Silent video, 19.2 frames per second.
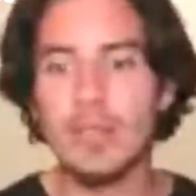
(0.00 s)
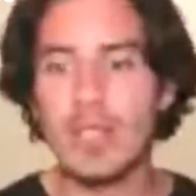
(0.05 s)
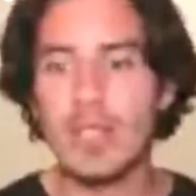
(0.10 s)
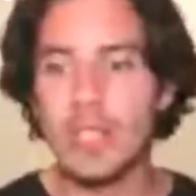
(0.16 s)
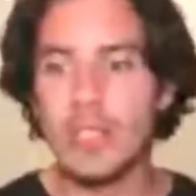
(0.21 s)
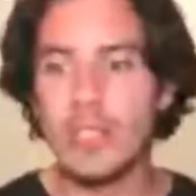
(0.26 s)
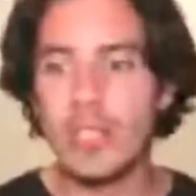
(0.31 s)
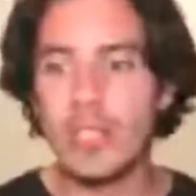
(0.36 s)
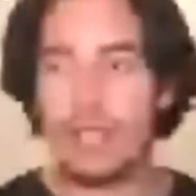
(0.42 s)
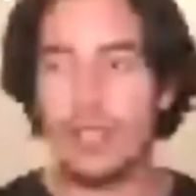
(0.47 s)

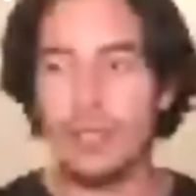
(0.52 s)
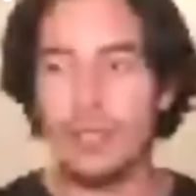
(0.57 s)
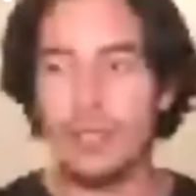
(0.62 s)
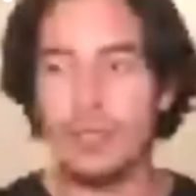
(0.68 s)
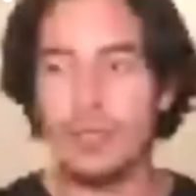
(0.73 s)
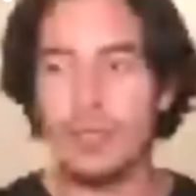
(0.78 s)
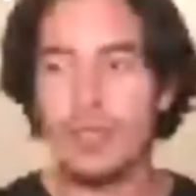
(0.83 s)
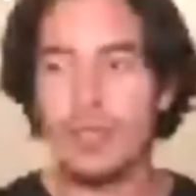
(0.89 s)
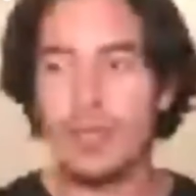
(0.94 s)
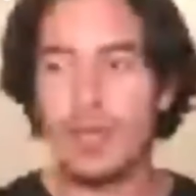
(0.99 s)
teaching you
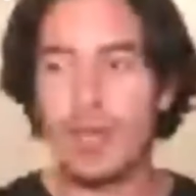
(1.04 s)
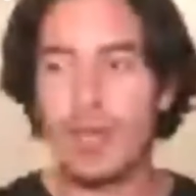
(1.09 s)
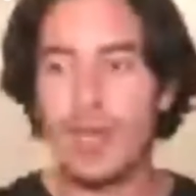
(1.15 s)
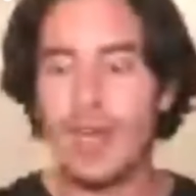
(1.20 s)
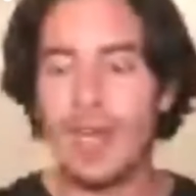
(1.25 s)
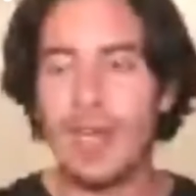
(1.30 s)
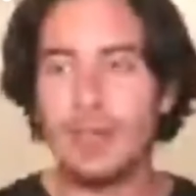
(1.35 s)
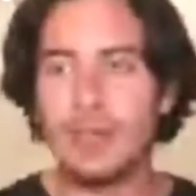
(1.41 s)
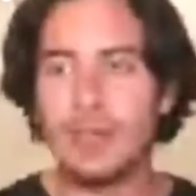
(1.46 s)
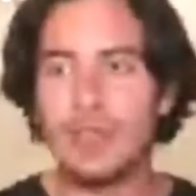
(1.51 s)

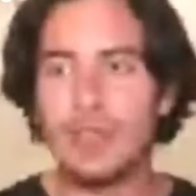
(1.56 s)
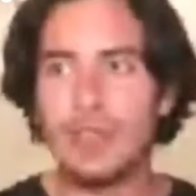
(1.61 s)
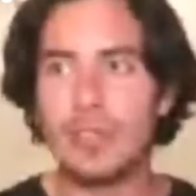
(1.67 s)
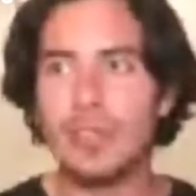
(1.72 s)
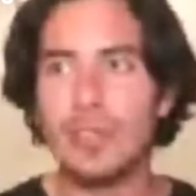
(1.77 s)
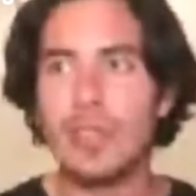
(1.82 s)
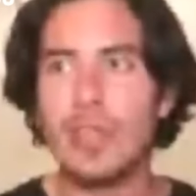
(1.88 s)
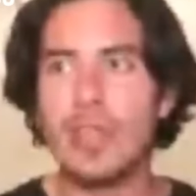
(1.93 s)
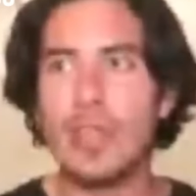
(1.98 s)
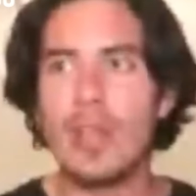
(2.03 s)
how
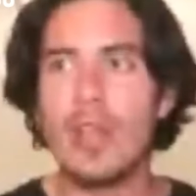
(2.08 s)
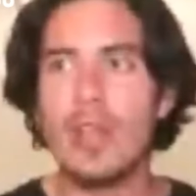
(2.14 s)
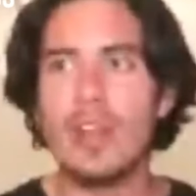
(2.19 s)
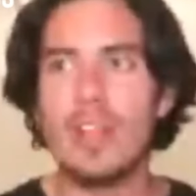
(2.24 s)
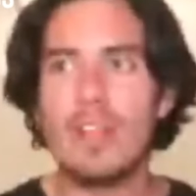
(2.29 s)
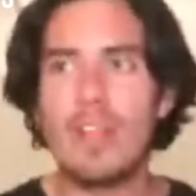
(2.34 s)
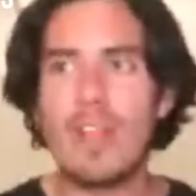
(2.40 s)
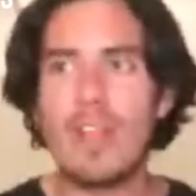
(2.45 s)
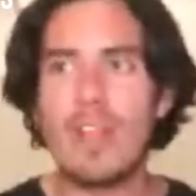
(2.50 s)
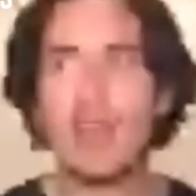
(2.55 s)
to
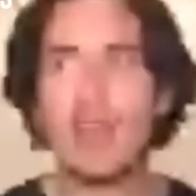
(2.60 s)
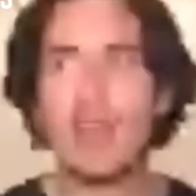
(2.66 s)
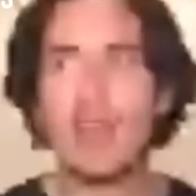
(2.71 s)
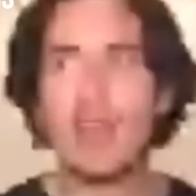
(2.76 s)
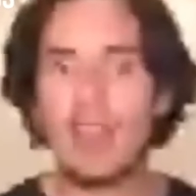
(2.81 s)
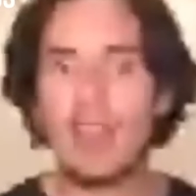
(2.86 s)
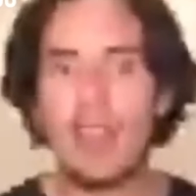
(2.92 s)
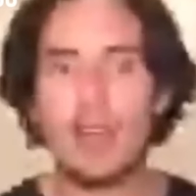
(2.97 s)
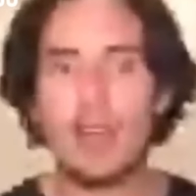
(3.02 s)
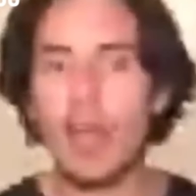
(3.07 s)
find a
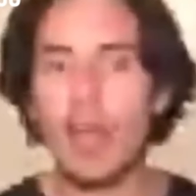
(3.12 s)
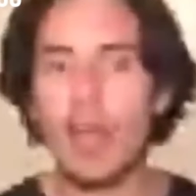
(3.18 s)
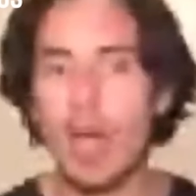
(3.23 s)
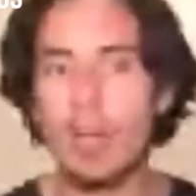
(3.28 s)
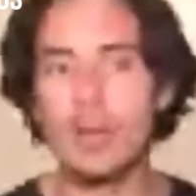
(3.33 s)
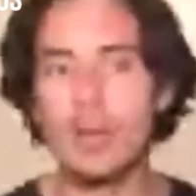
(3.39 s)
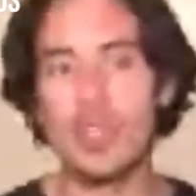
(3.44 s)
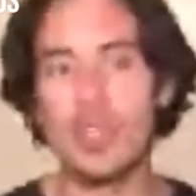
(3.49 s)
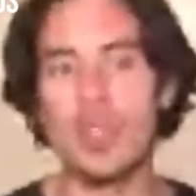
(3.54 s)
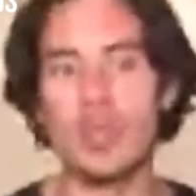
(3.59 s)
third
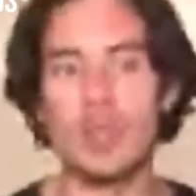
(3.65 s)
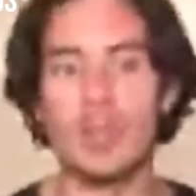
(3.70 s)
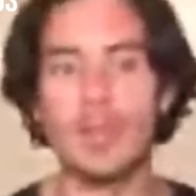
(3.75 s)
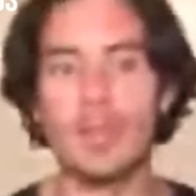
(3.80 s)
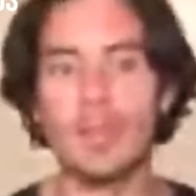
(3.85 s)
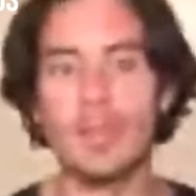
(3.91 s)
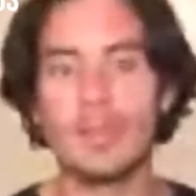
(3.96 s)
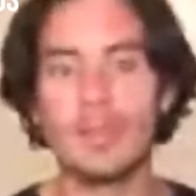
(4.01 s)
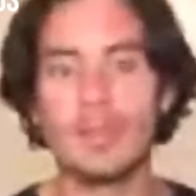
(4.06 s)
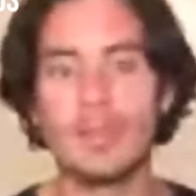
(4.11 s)
option.
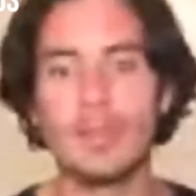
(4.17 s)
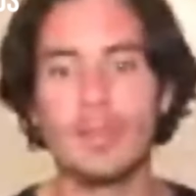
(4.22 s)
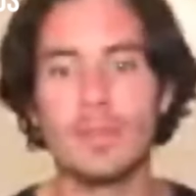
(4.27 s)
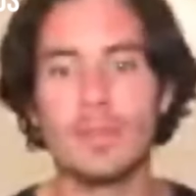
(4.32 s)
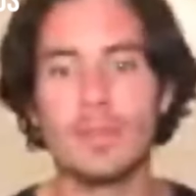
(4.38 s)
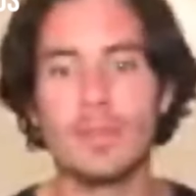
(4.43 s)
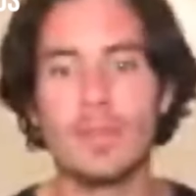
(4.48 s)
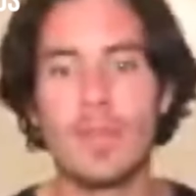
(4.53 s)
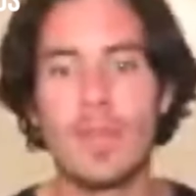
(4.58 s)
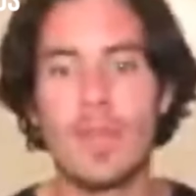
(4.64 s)

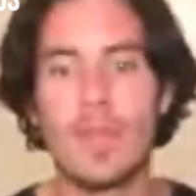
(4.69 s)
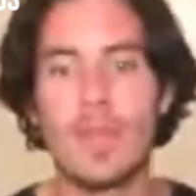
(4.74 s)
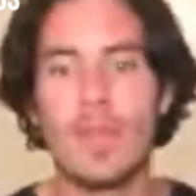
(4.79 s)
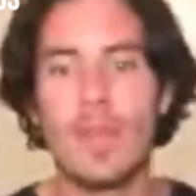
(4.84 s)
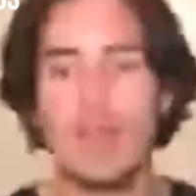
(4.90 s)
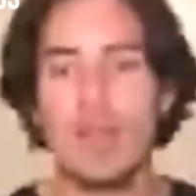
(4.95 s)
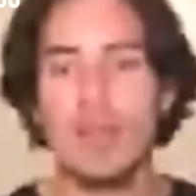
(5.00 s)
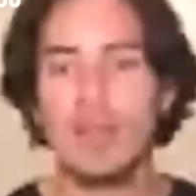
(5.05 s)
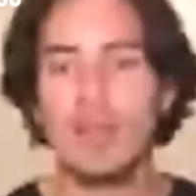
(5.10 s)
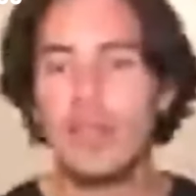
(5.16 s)

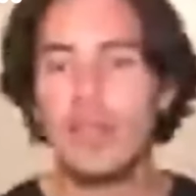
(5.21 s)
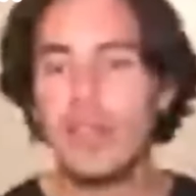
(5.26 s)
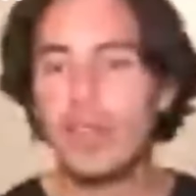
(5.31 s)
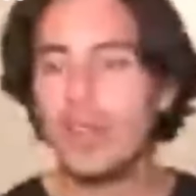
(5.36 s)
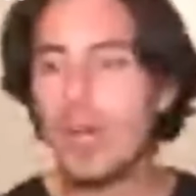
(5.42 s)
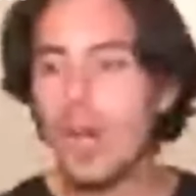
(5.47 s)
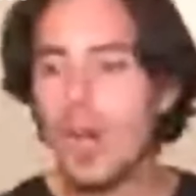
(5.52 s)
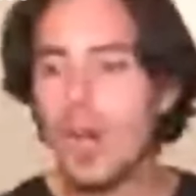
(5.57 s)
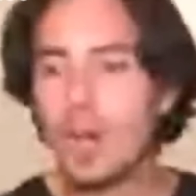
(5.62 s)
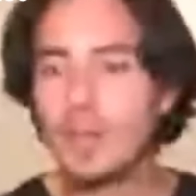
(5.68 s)
The third
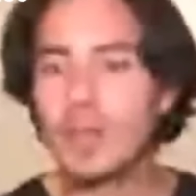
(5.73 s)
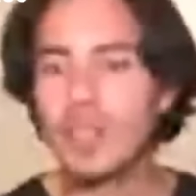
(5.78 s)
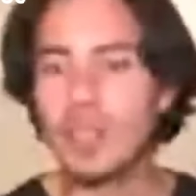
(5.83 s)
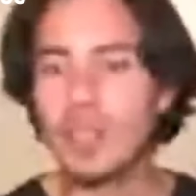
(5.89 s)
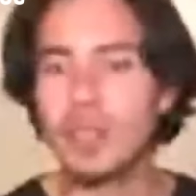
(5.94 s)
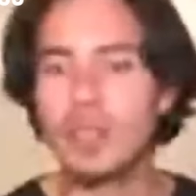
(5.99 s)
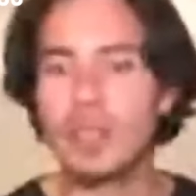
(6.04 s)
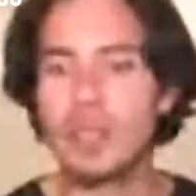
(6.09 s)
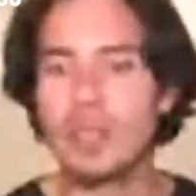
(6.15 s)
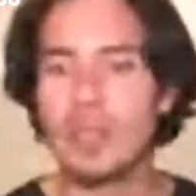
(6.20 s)

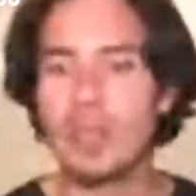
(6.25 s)
option